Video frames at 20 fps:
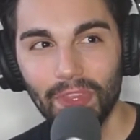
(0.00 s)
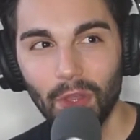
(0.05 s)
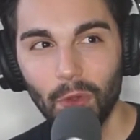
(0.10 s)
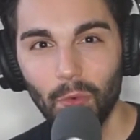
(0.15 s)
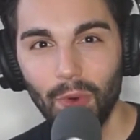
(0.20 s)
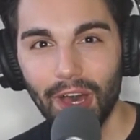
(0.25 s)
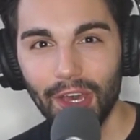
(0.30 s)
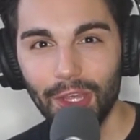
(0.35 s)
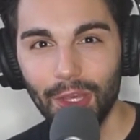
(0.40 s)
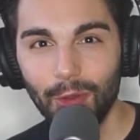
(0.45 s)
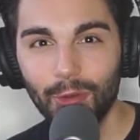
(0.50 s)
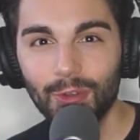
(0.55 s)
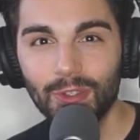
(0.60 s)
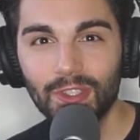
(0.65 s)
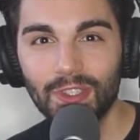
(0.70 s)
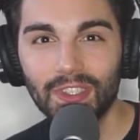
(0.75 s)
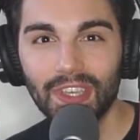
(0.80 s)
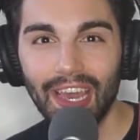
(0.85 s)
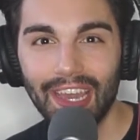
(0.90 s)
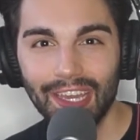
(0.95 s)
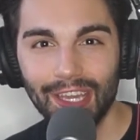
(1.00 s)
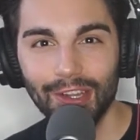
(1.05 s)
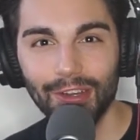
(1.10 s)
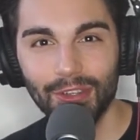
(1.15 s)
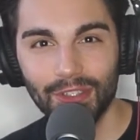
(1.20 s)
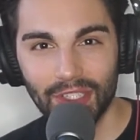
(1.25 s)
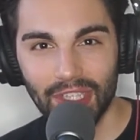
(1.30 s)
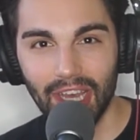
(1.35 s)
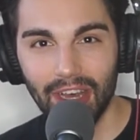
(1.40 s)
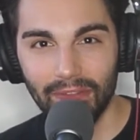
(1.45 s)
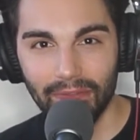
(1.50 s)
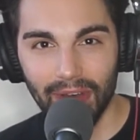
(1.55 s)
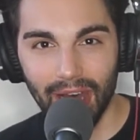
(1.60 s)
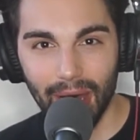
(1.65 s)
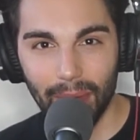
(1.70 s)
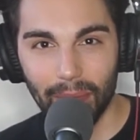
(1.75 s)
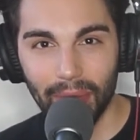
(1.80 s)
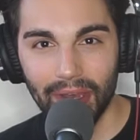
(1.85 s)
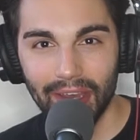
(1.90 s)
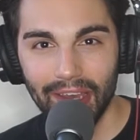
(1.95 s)
while you psych yourself
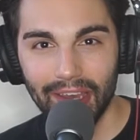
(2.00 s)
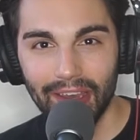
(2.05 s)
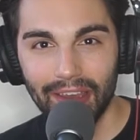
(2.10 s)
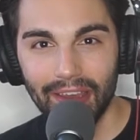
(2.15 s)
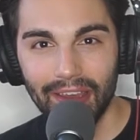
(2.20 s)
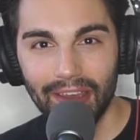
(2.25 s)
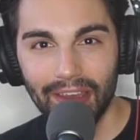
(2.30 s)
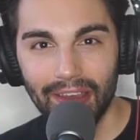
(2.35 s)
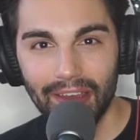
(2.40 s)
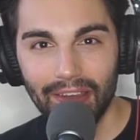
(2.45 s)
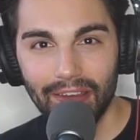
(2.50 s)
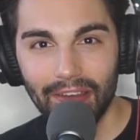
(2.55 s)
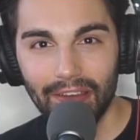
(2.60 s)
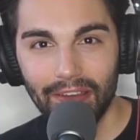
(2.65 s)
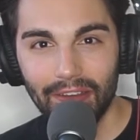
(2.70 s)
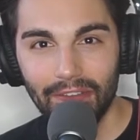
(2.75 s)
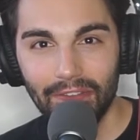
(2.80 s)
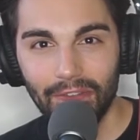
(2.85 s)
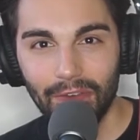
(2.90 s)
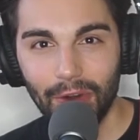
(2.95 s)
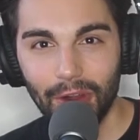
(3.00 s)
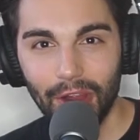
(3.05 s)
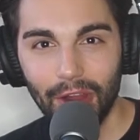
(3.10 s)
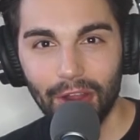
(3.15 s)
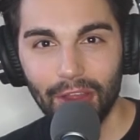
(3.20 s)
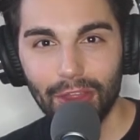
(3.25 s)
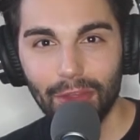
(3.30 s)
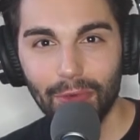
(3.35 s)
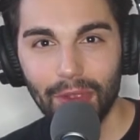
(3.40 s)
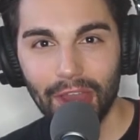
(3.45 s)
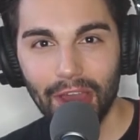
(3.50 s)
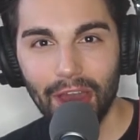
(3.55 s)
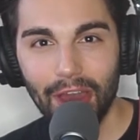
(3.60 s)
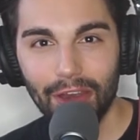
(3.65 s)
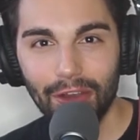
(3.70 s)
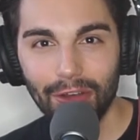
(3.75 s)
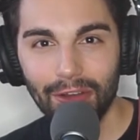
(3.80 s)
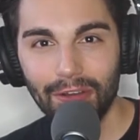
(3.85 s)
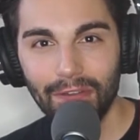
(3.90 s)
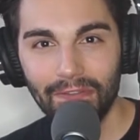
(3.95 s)
up for your
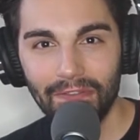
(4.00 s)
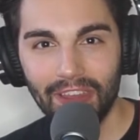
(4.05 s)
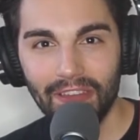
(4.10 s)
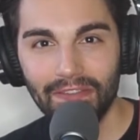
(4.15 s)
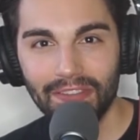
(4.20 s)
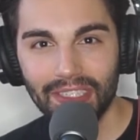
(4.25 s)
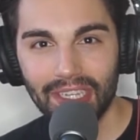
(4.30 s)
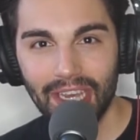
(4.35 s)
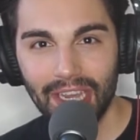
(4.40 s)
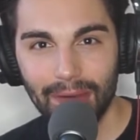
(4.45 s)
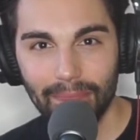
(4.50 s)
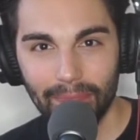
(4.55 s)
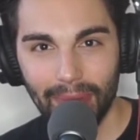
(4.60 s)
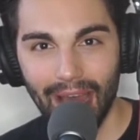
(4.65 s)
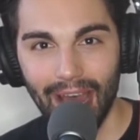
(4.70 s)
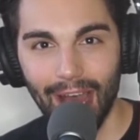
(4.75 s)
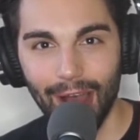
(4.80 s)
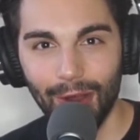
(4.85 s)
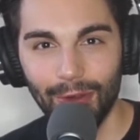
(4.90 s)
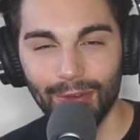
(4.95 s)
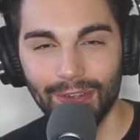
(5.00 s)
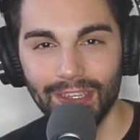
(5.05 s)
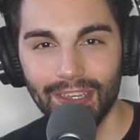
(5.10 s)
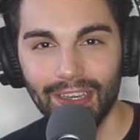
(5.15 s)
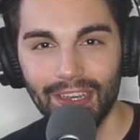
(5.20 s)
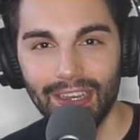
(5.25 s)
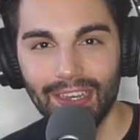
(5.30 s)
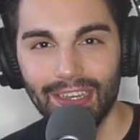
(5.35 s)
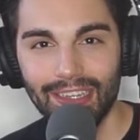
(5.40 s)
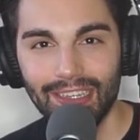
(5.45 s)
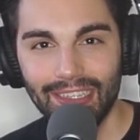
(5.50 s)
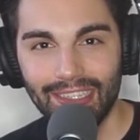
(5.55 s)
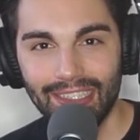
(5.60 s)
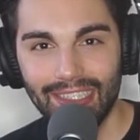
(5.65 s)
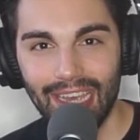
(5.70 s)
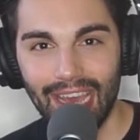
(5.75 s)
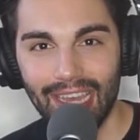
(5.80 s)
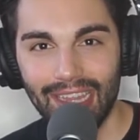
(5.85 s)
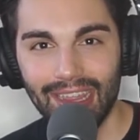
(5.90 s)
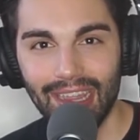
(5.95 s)
315-pound
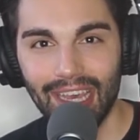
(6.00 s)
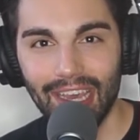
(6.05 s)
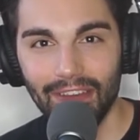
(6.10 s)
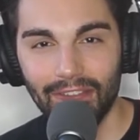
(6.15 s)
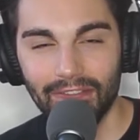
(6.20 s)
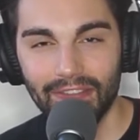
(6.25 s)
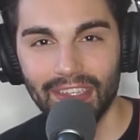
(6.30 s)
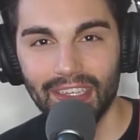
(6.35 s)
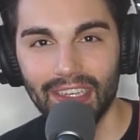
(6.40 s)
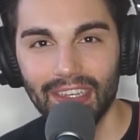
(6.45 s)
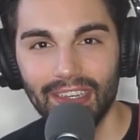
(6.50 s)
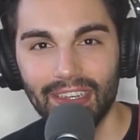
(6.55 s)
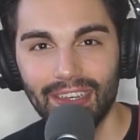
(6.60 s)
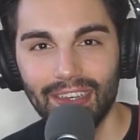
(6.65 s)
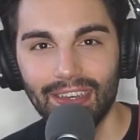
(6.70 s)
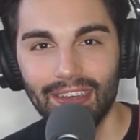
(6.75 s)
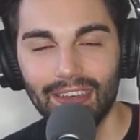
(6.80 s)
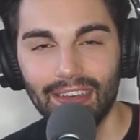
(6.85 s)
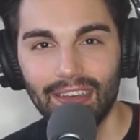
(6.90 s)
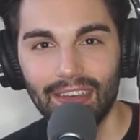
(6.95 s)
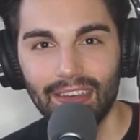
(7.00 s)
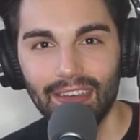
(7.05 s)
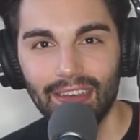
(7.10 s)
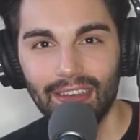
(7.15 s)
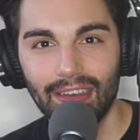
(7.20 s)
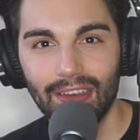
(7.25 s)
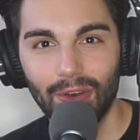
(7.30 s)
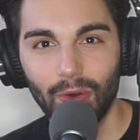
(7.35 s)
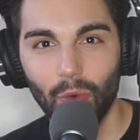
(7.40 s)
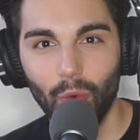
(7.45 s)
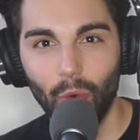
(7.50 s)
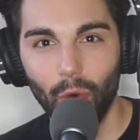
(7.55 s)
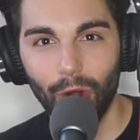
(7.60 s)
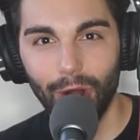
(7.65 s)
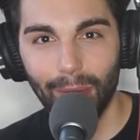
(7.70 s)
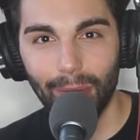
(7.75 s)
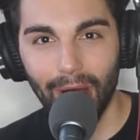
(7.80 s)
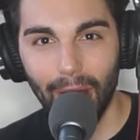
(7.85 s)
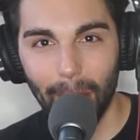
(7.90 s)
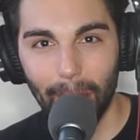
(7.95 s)
deadlift
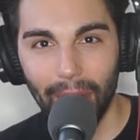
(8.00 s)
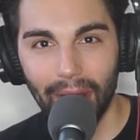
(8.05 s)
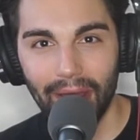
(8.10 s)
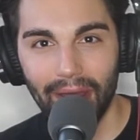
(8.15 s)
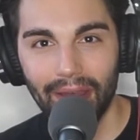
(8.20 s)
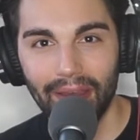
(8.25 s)
warm-up.